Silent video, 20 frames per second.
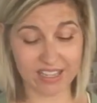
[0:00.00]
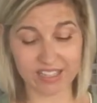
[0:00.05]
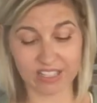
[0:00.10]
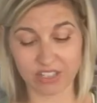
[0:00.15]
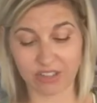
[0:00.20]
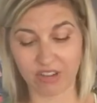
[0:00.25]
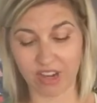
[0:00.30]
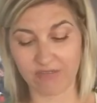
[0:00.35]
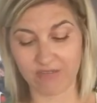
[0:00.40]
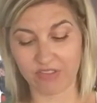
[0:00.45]
It's
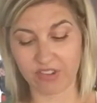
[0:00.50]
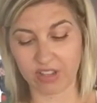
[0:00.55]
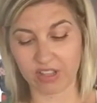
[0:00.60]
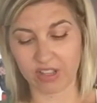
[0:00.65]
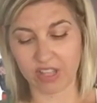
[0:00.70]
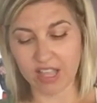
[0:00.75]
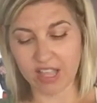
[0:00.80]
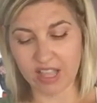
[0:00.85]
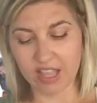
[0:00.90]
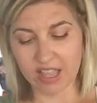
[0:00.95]
great for
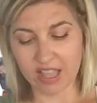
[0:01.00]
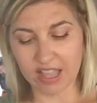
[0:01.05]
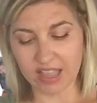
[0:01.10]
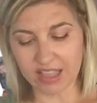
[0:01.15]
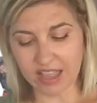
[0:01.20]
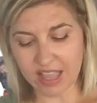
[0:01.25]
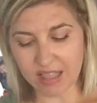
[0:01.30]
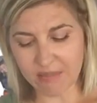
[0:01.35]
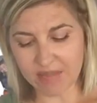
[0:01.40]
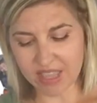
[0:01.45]

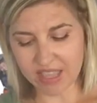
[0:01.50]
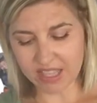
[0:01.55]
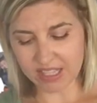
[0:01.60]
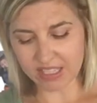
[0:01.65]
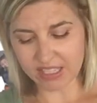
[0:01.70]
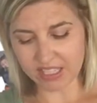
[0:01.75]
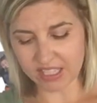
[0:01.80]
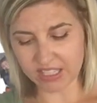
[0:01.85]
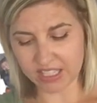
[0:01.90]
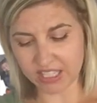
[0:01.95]

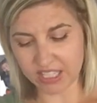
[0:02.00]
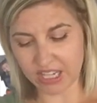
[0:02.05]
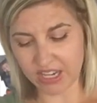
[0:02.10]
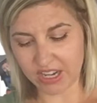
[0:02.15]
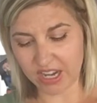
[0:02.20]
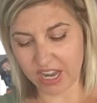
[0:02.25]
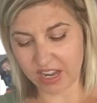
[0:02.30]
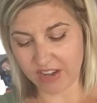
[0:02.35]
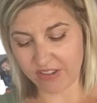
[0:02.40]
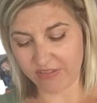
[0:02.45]
lemons, it's
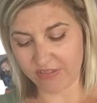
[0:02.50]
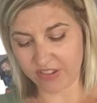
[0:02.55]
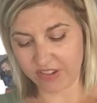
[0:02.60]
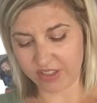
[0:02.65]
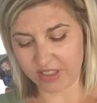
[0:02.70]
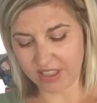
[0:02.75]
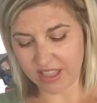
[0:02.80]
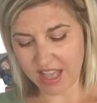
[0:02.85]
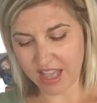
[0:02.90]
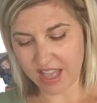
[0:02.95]
great for
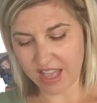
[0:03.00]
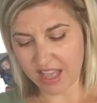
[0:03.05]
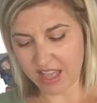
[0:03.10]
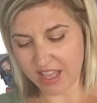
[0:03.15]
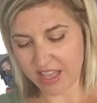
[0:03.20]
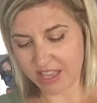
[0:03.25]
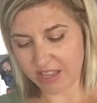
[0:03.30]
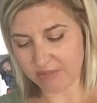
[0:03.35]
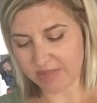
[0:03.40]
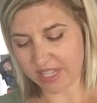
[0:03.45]

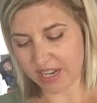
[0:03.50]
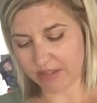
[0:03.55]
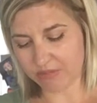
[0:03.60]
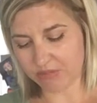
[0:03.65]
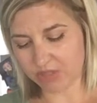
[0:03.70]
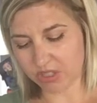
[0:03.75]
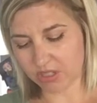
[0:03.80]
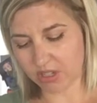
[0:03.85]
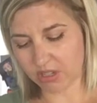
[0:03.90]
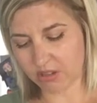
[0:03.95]
limes, and I'm
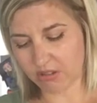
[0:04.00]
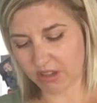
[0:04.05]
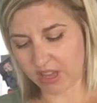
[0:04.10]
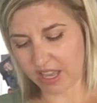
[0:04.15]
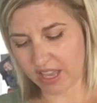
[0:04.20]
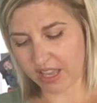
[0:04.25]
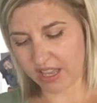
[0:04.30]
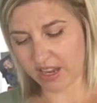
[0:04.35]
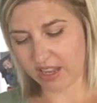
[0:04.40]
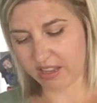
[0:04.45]
just gonna go
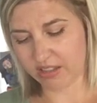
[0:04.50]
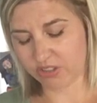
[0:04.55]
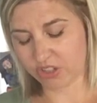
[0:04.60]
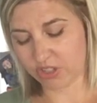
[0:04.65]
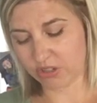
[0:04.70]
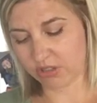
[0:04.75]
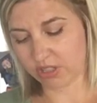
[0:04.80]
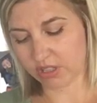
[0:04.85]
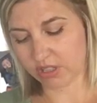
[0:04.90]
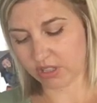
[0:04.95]
ahead and
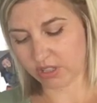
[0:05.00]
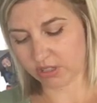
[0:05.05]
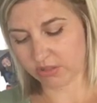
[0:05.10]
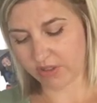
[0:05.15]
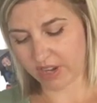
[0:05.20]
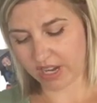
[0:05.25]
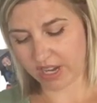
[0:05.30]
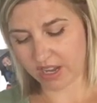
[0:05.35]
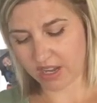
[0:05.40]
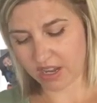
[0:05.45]
juice this
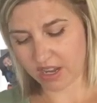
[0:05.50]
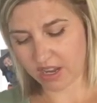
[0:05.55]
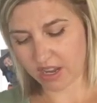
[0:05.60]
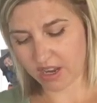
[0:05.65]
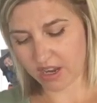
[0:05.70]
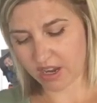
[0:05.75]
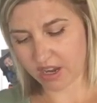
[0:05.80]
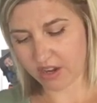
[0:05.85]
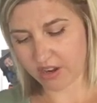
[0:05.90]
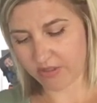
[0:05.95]
right in
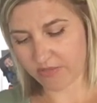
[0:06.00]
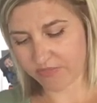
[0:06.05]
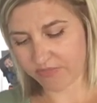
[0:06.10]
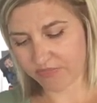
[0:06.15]
here.